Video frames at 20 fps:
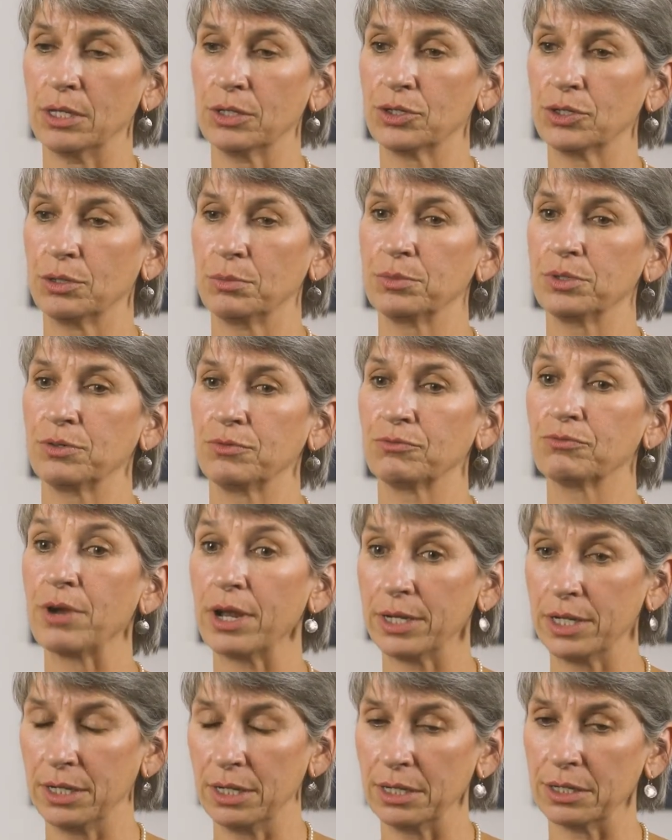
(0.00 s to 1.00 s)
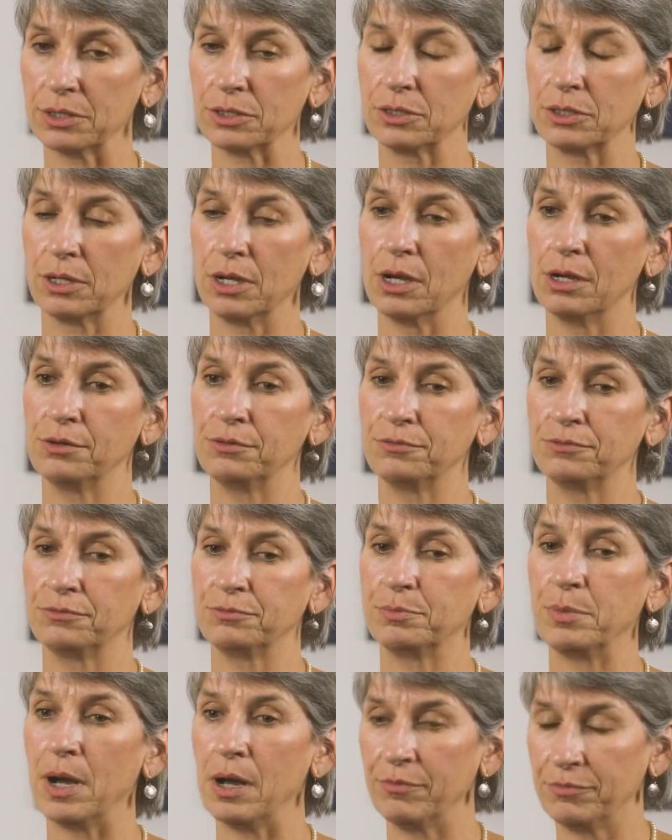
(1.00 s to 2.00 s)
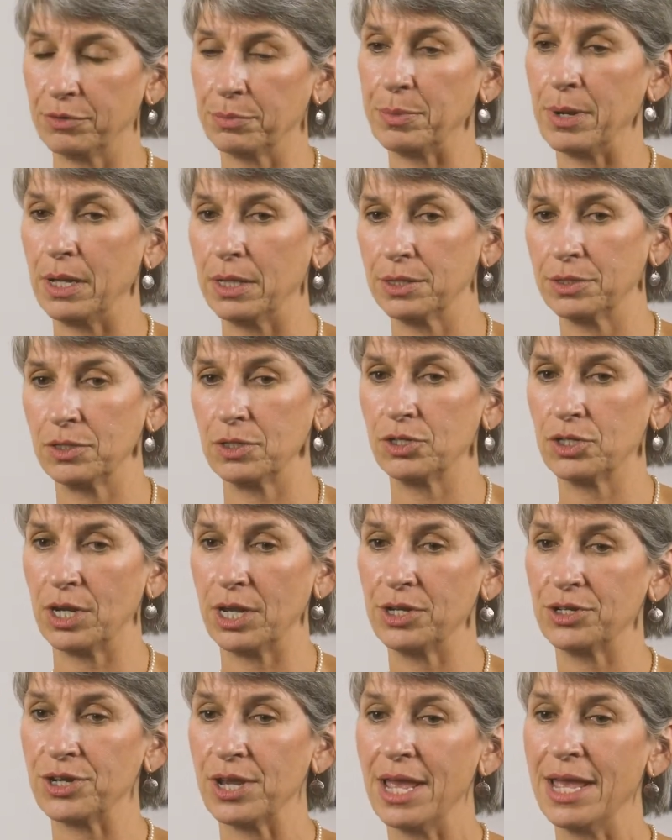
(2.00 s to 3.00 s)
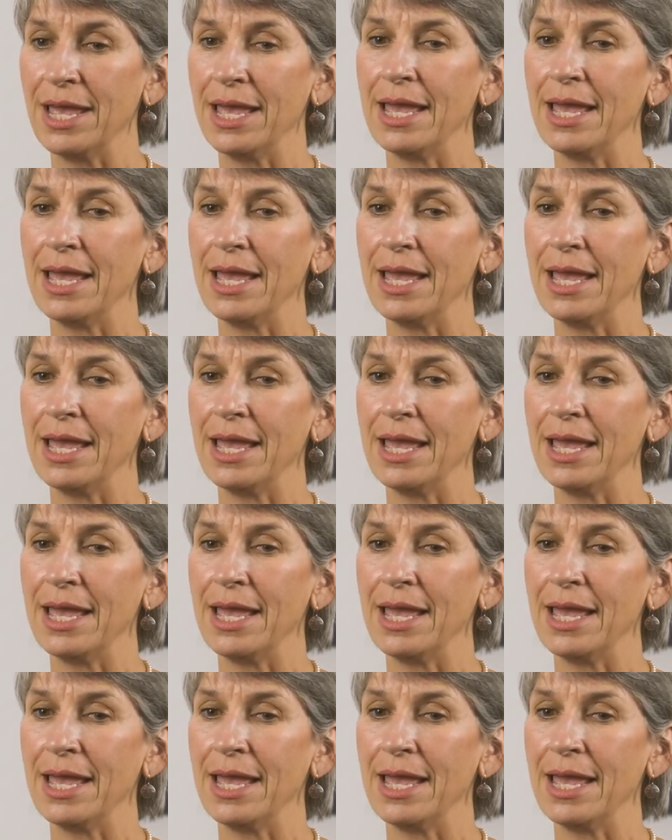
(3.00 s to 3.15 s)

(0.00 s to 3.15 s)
in terms of readiness for policy change,